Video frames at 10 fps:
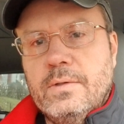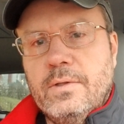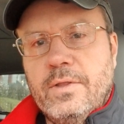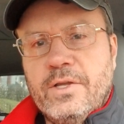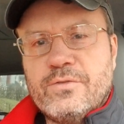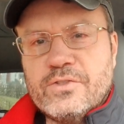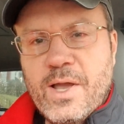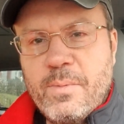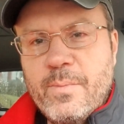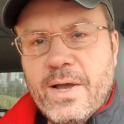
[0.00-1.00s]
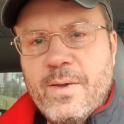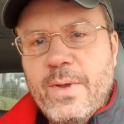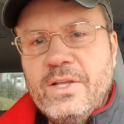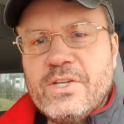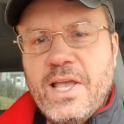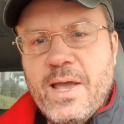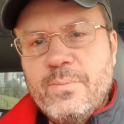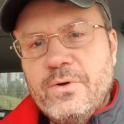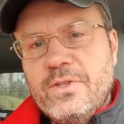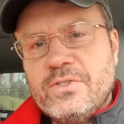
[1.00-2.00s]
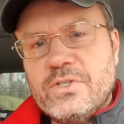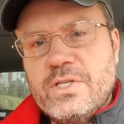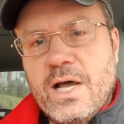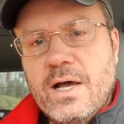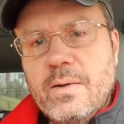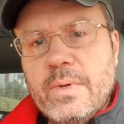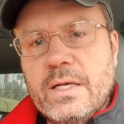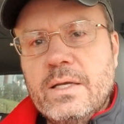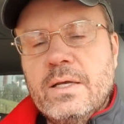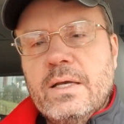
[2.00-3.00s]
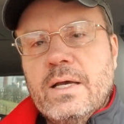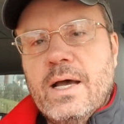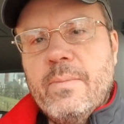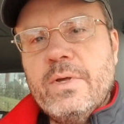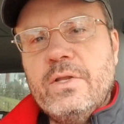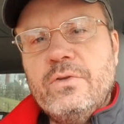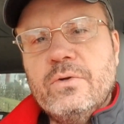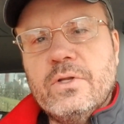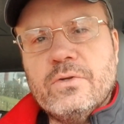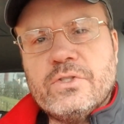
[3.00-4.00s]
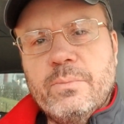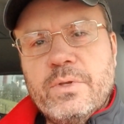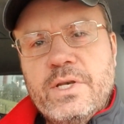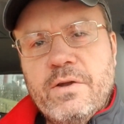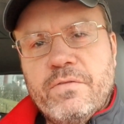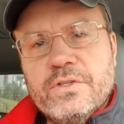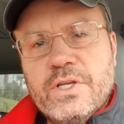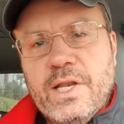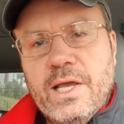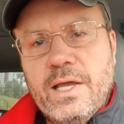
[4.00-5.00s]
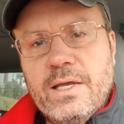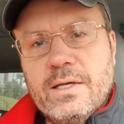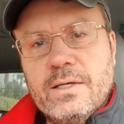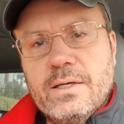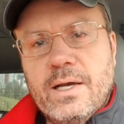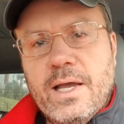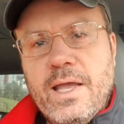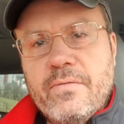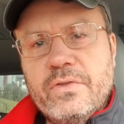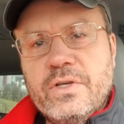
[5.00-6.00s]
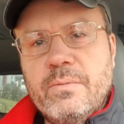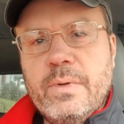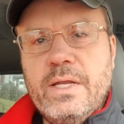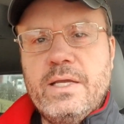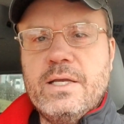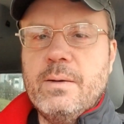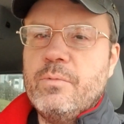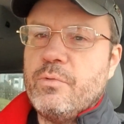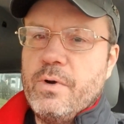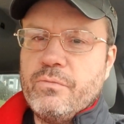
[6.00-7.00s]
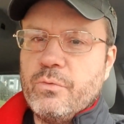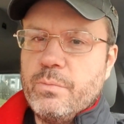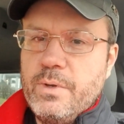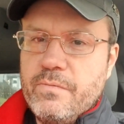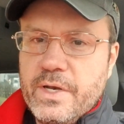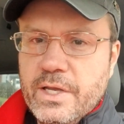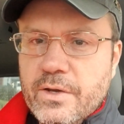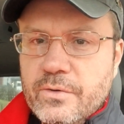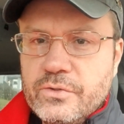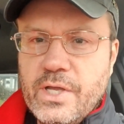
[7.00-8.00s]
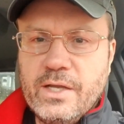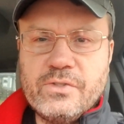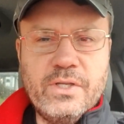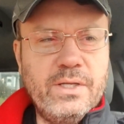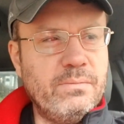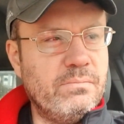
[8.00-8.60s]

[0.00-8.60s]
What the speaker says: Thanks for stopping by Amazing Abner. This is Tom, and I'm going to do a little something different today. I haven't done many Come Thrift With Me videos. Actually,